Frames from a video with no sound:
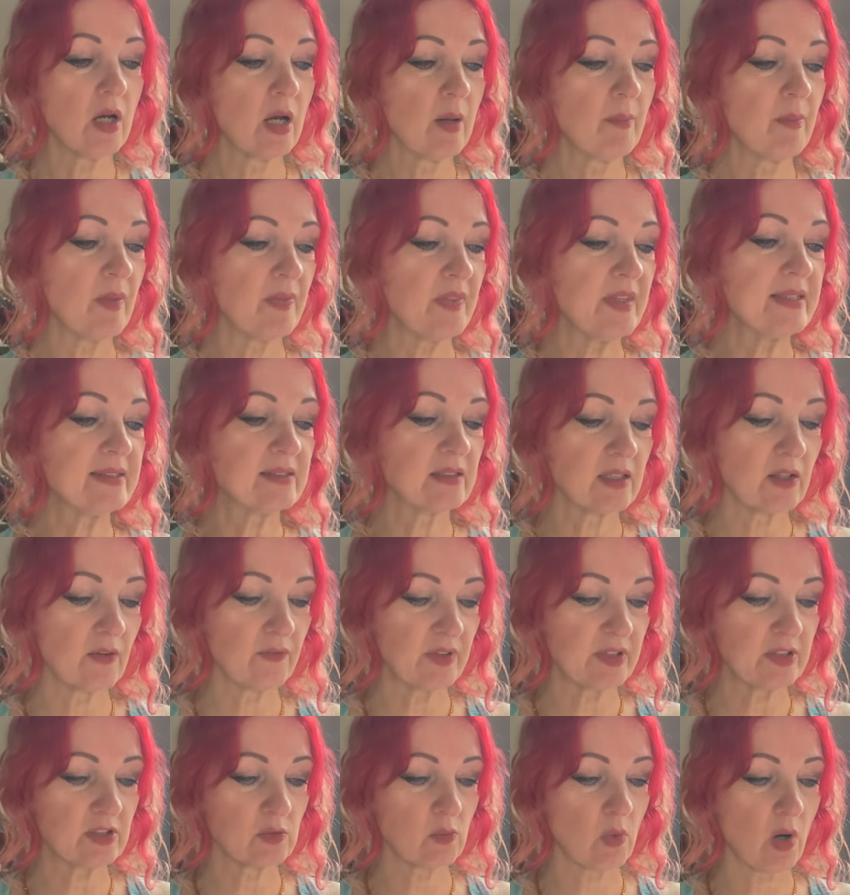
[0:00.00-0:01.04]
but these are
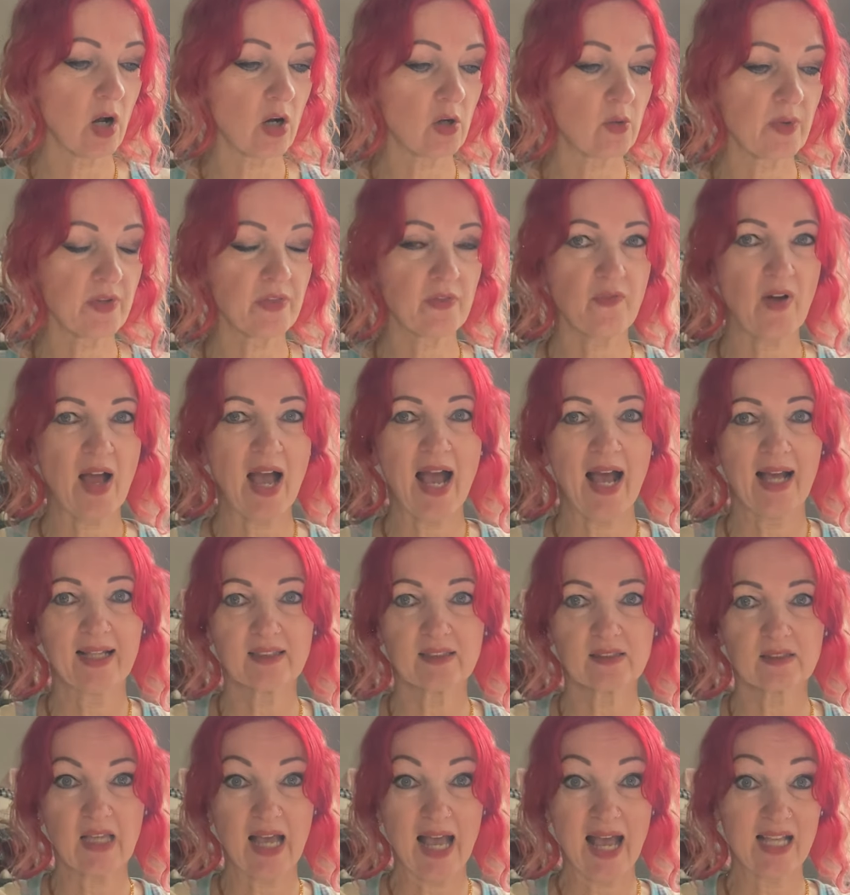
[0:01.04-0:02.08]
lovely to work with for
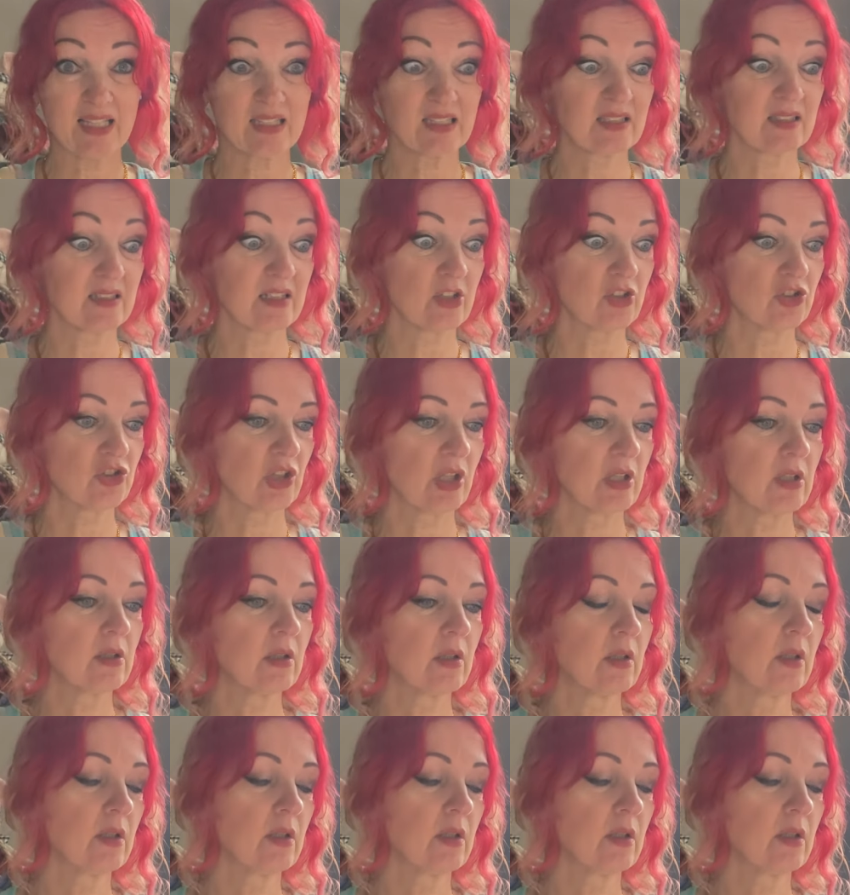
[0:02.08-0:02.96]
hand stitching.